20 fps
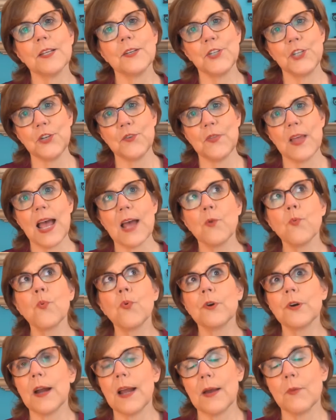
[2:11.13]
to that
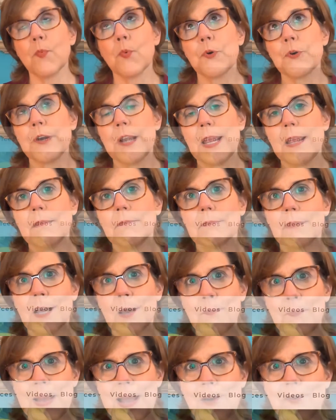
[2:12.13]
war- a warning
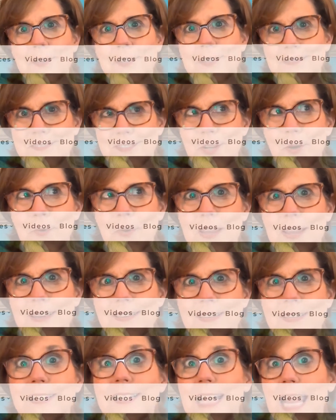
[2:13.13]
about don't
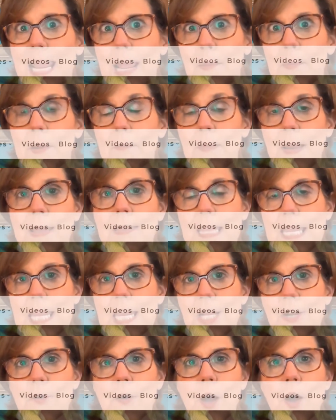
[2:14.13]
get scammed by the
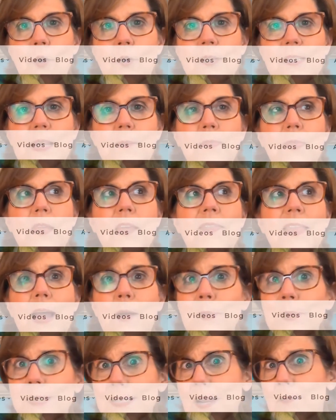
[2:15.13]
keto hoax. That
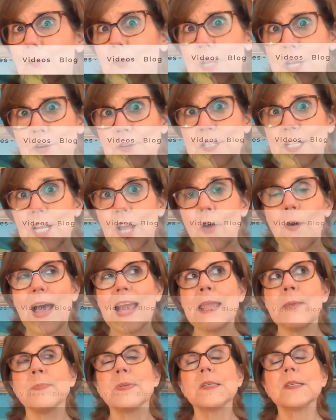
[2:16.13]
was several years ago. I
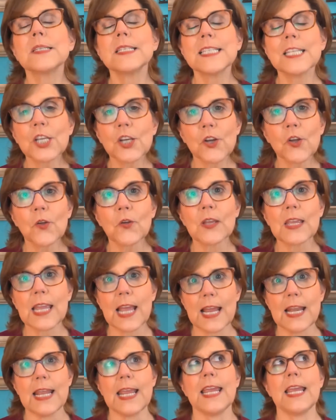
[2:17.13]
am still
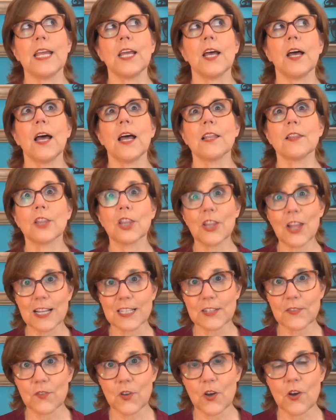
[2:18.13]
getting
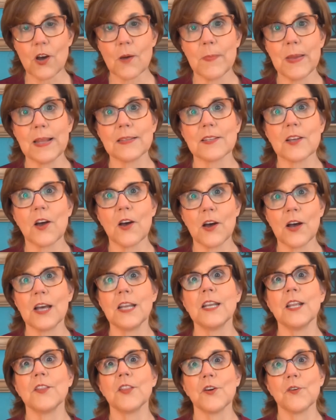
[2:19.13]
lots of comments
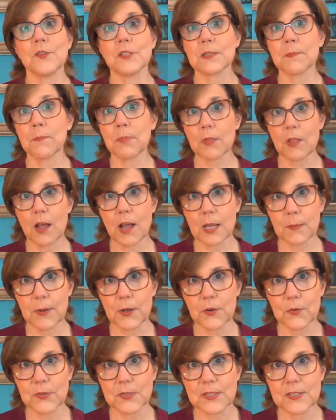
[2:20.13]
on those blog
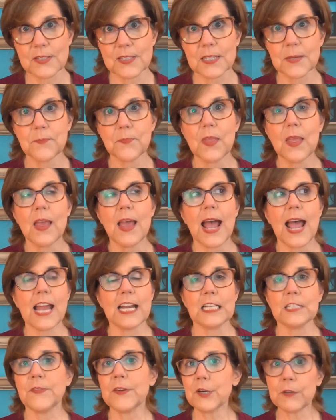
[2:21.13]
posts. And
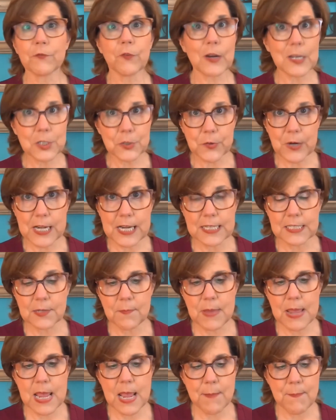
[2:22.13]
it's very frustrating to
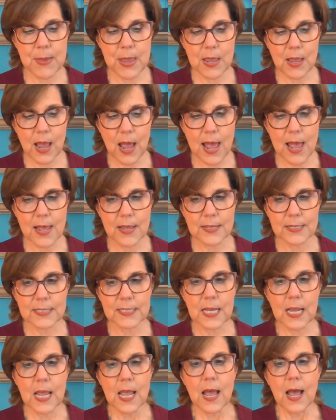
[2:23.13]
me because
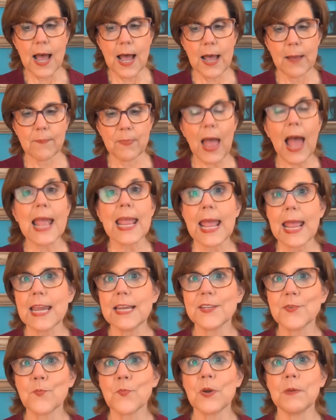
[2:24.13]
um, I
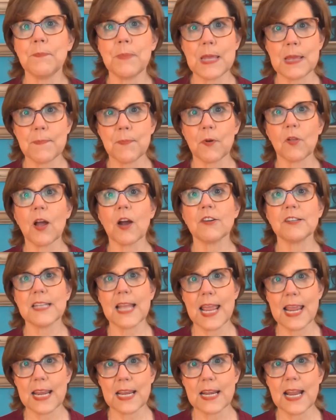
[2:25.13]
hate when people are
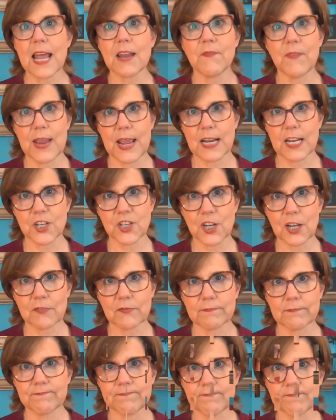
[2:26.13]
taken advantage of.